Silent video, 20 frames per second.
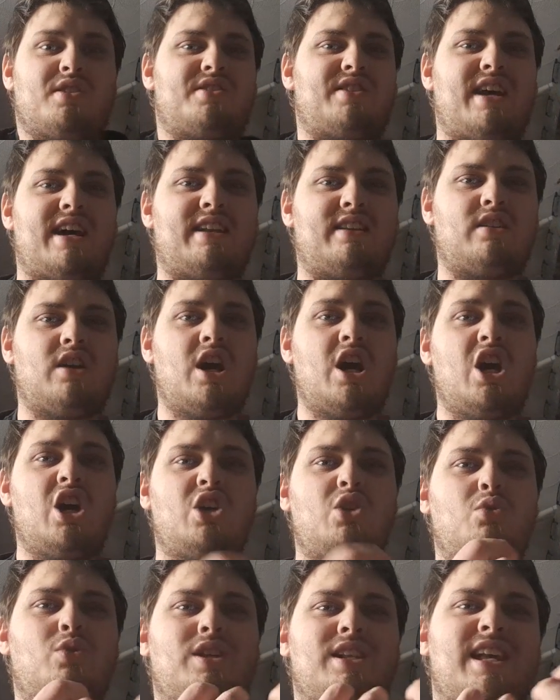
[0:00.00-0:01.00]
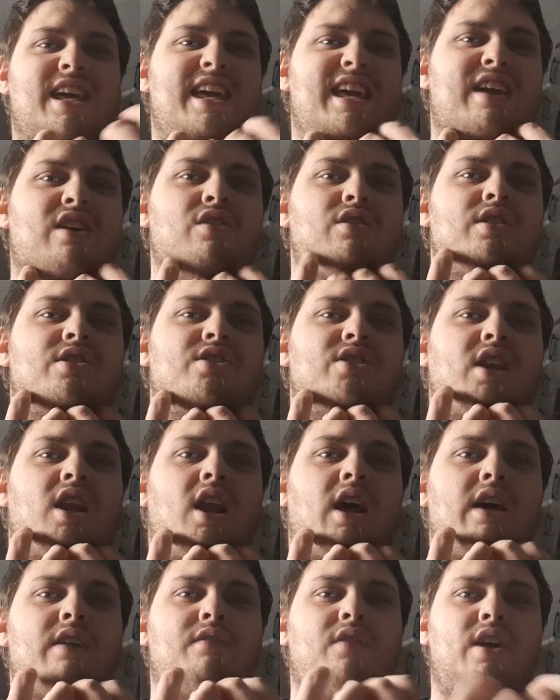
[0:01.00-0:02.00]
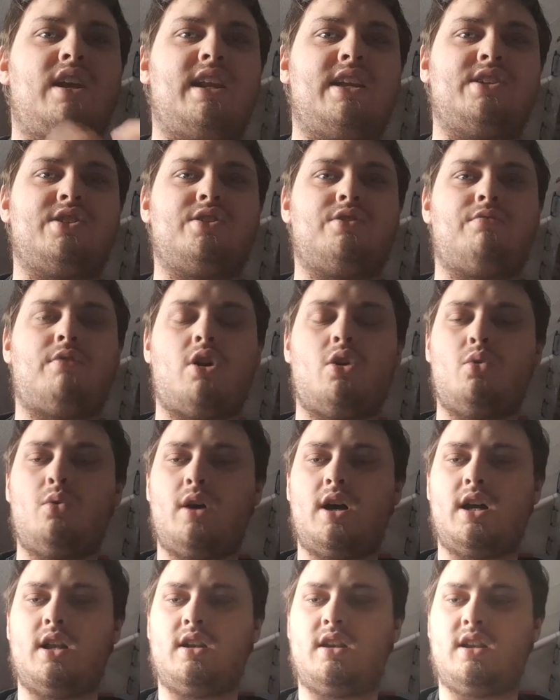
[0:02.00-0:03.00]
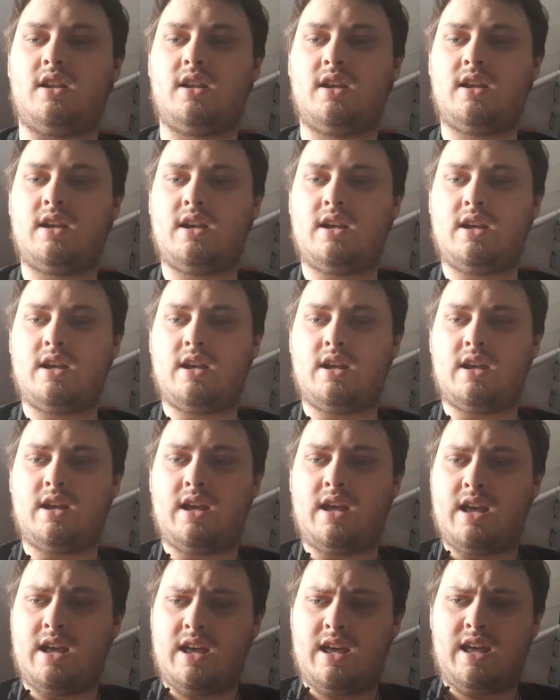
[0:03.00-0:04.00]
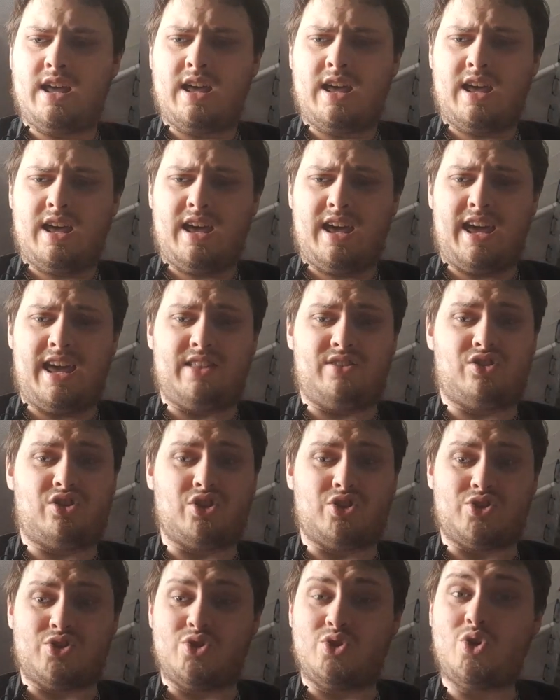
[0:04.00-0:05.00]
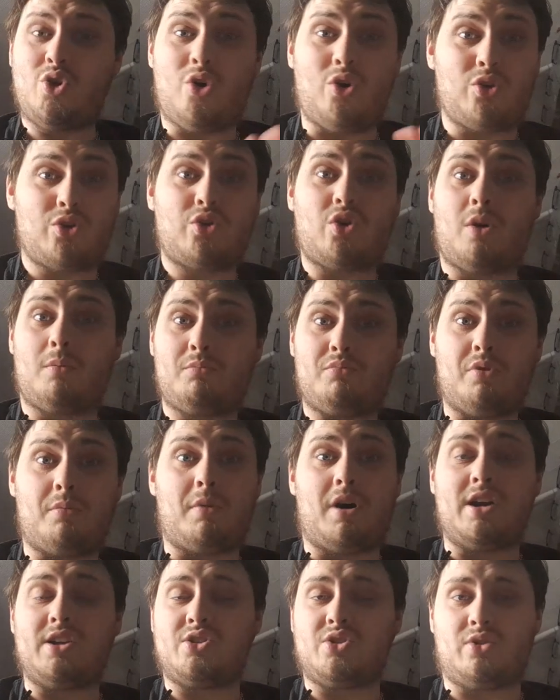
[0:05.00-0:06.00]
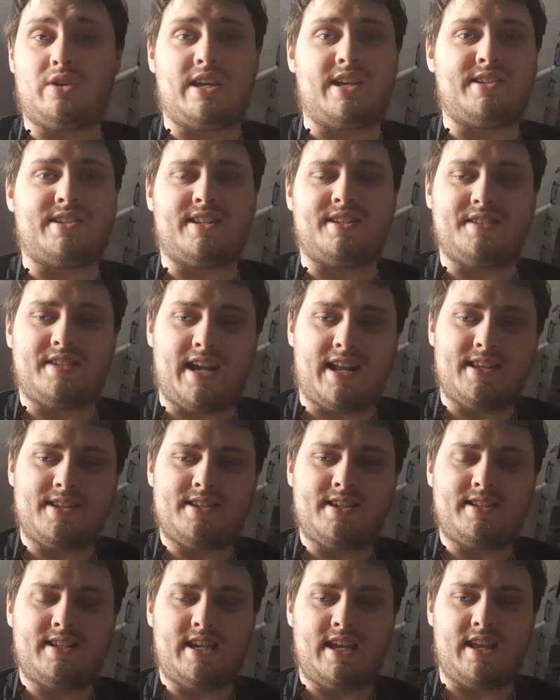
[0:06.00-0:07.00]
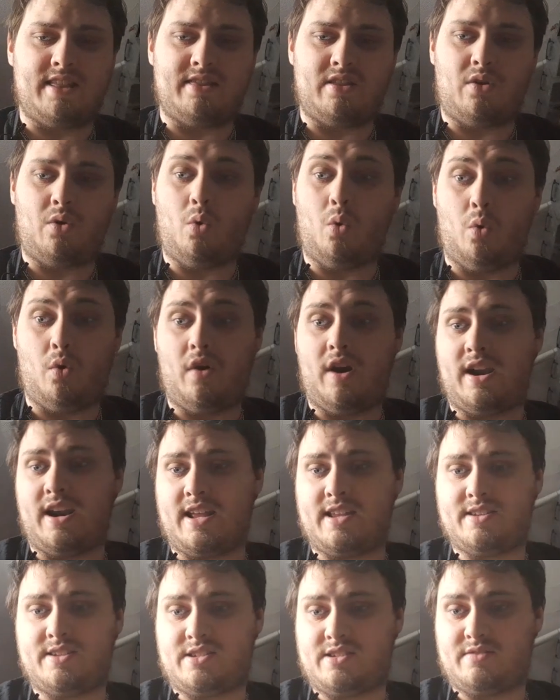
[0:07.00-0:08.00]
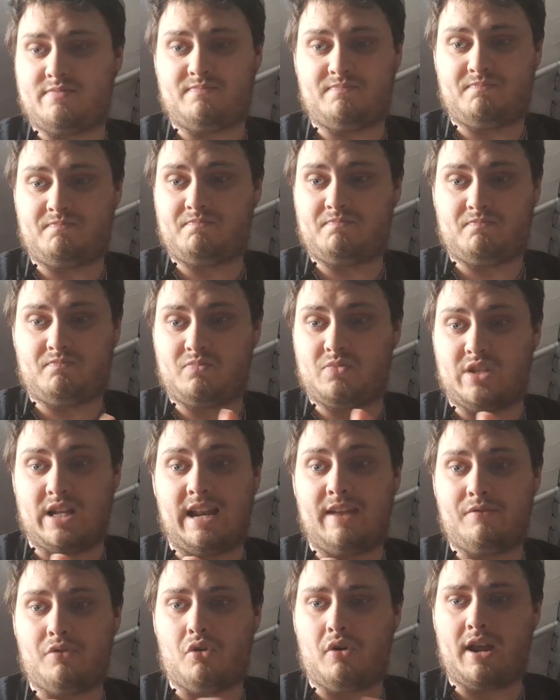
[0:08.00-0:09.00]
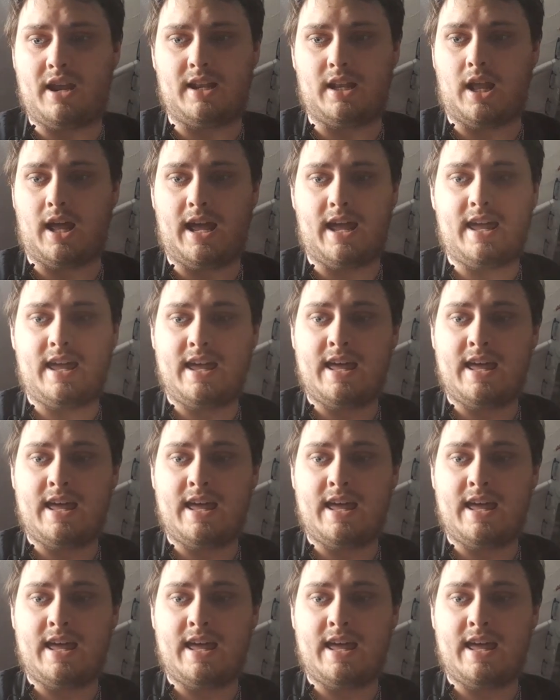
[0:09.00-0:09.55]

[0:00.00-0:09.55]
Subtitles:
and you can hear the saliva in his throat, and it does not compromise on his intensity or in its delivery. Like